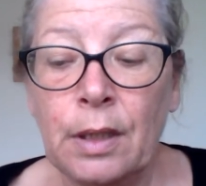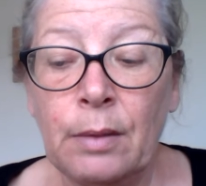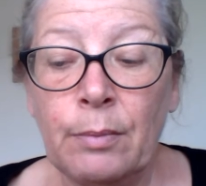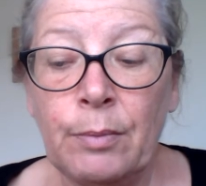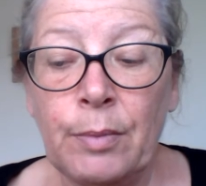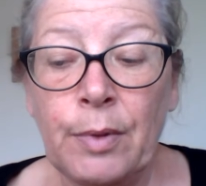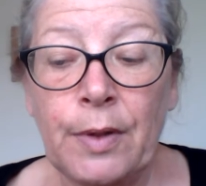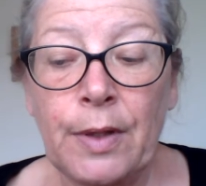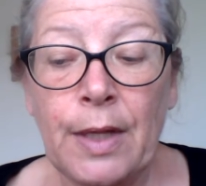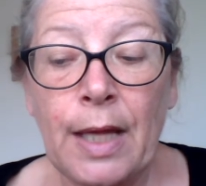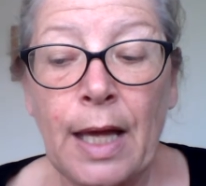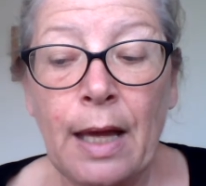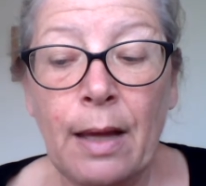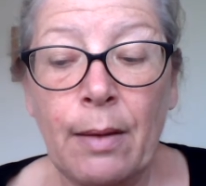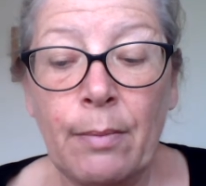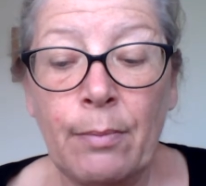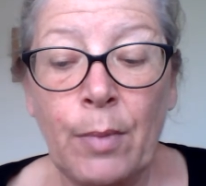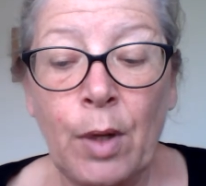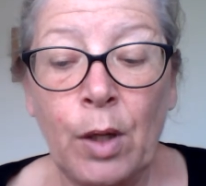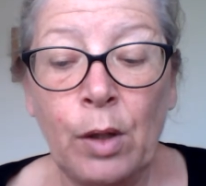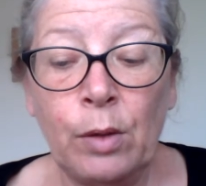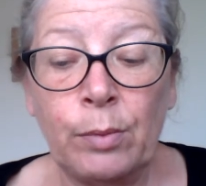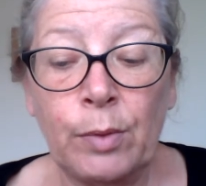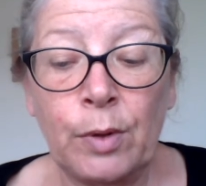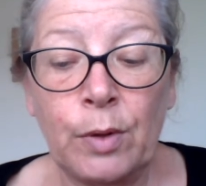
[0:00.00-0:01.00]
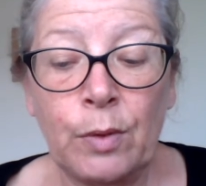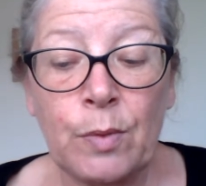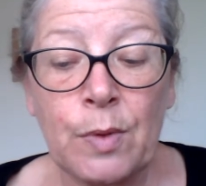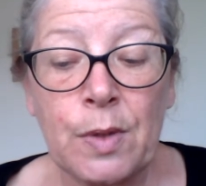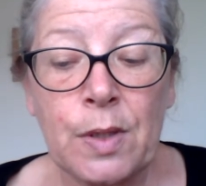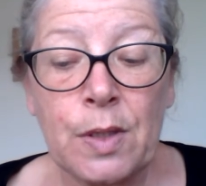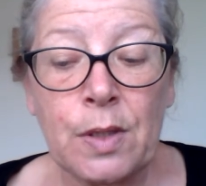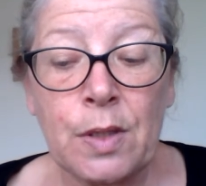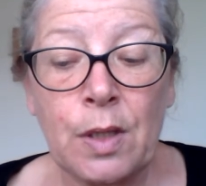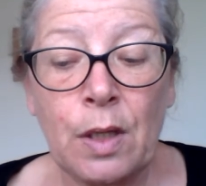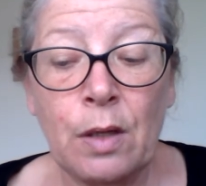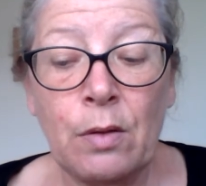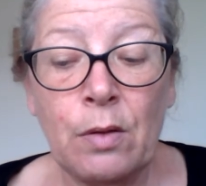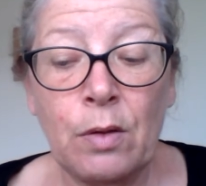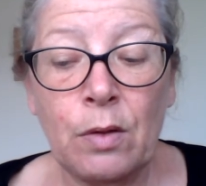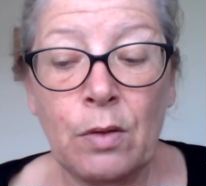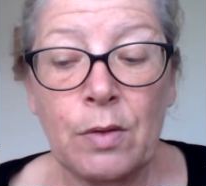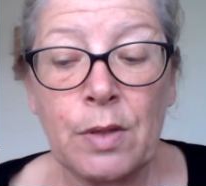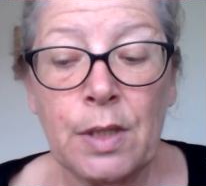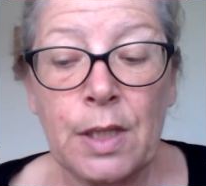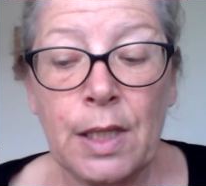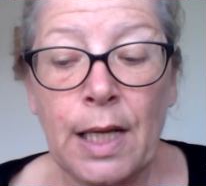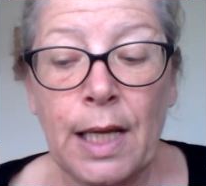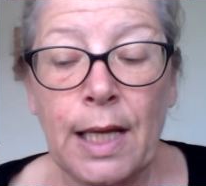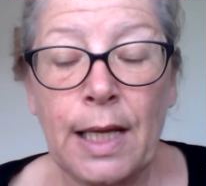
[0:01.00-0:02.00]
But that moment was so long
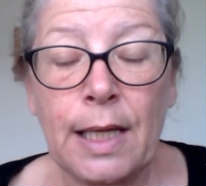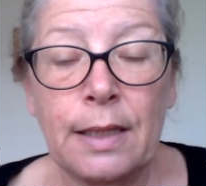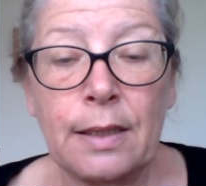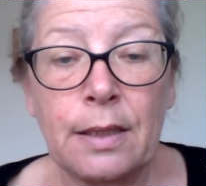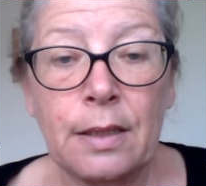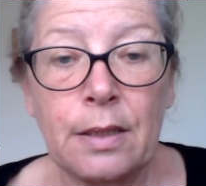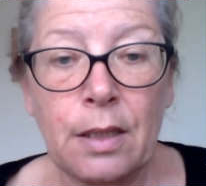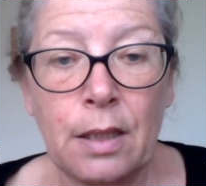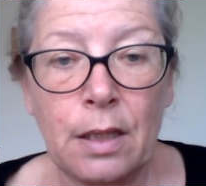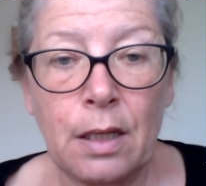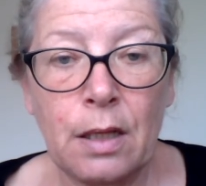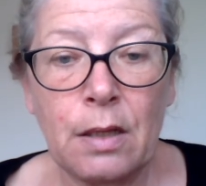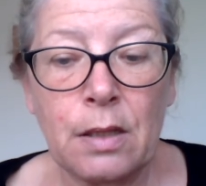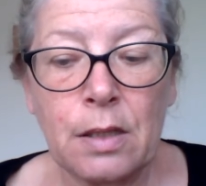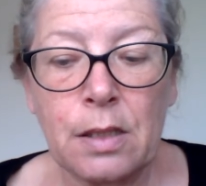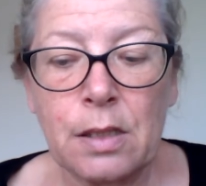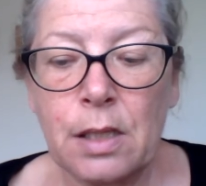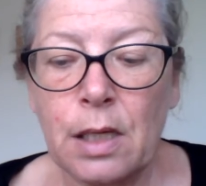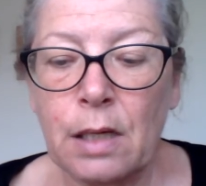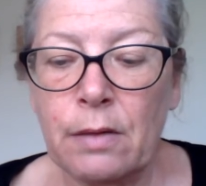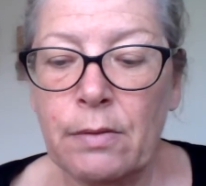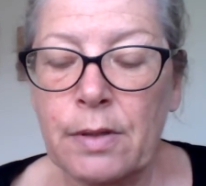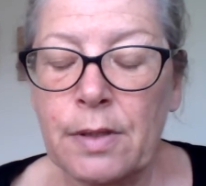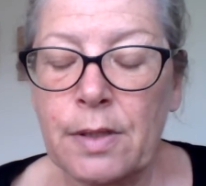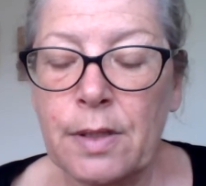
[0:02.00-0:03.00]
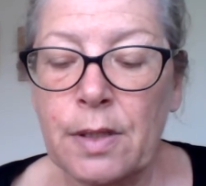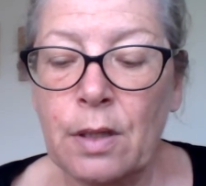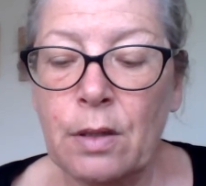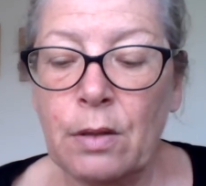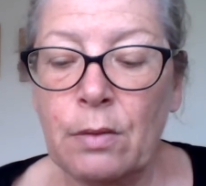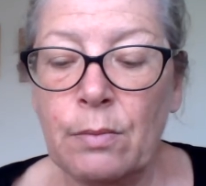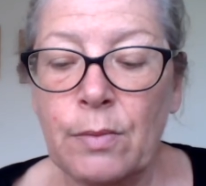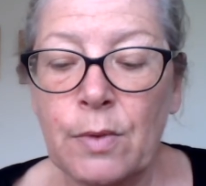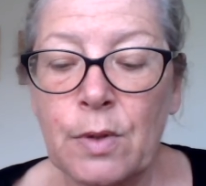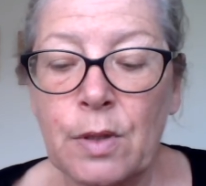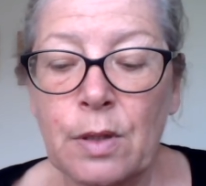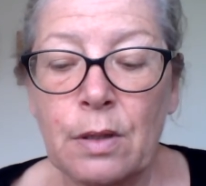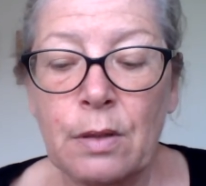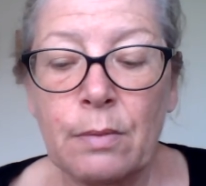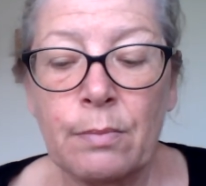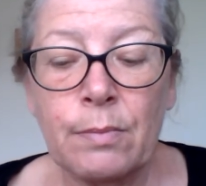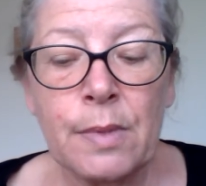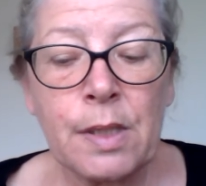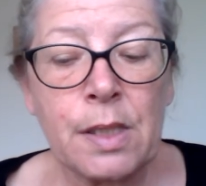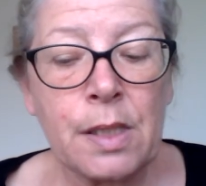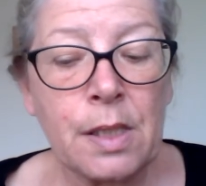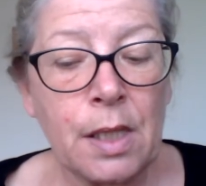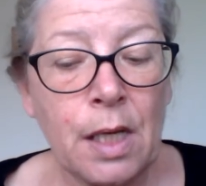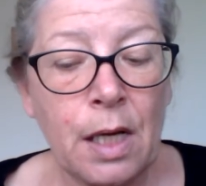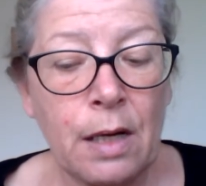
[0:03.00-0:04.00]
delayed that at last I resumed.
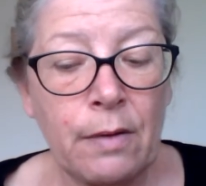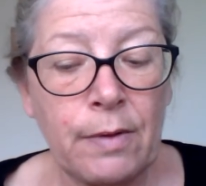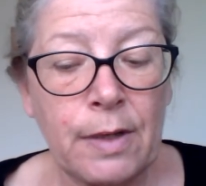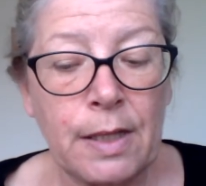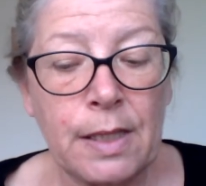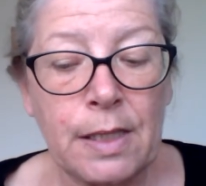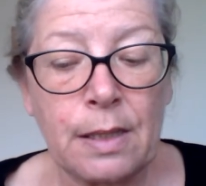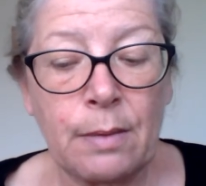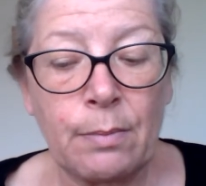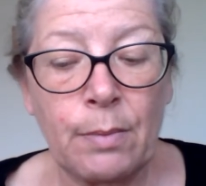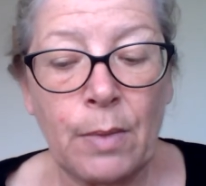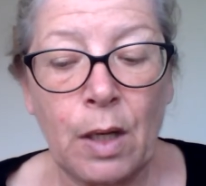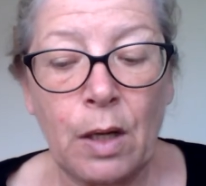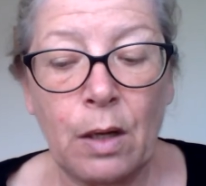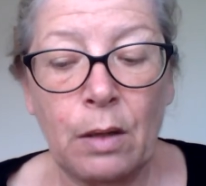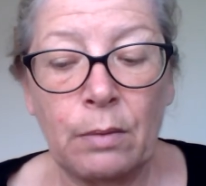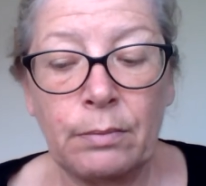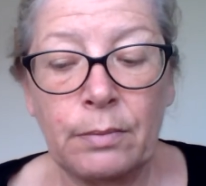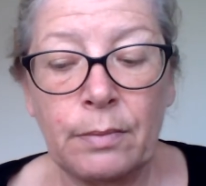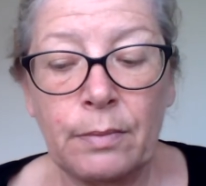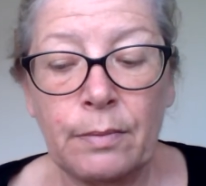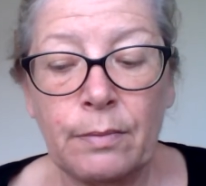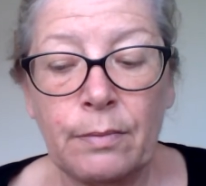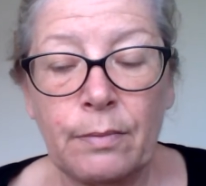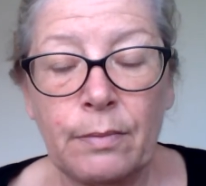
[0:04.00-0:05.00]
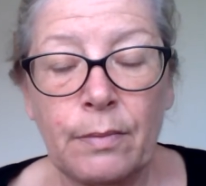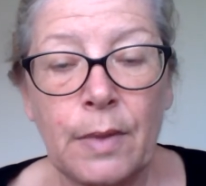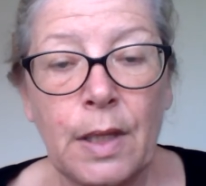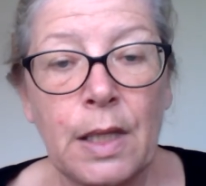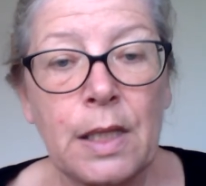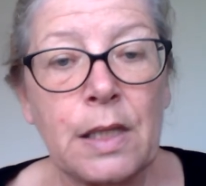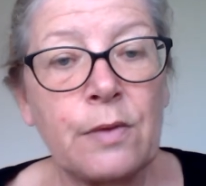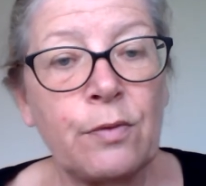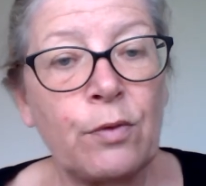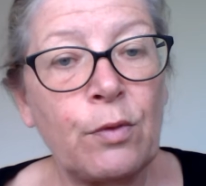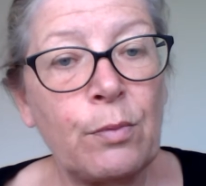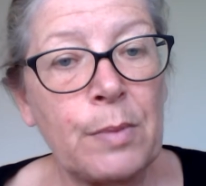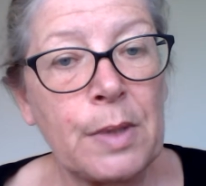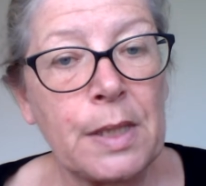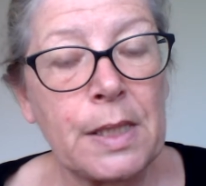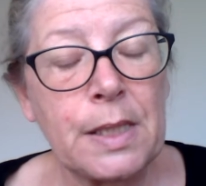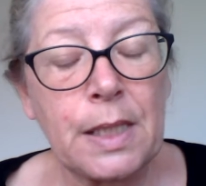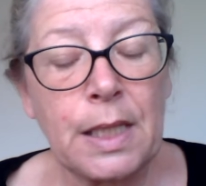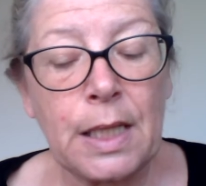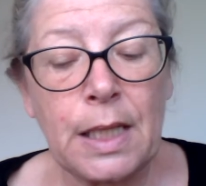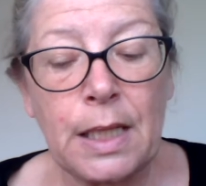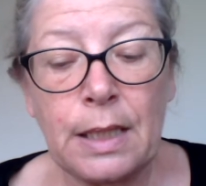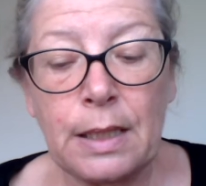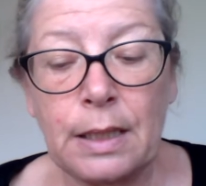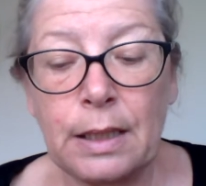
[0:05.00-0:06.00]
"Must I read it, ma'am? It's from Mr.
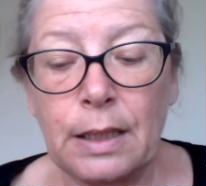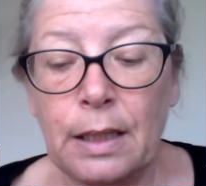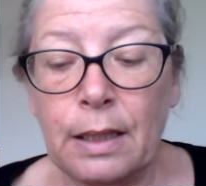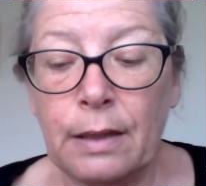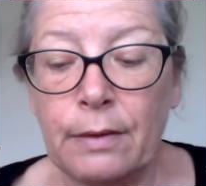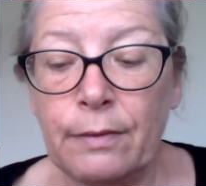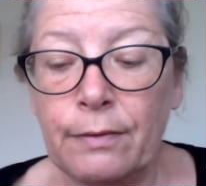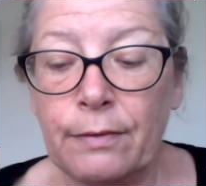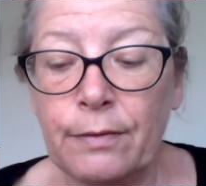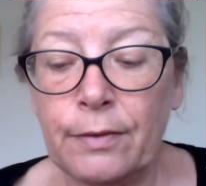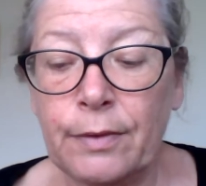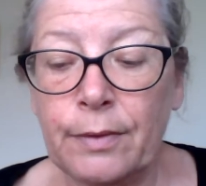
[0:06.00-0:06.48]
Heathcliff."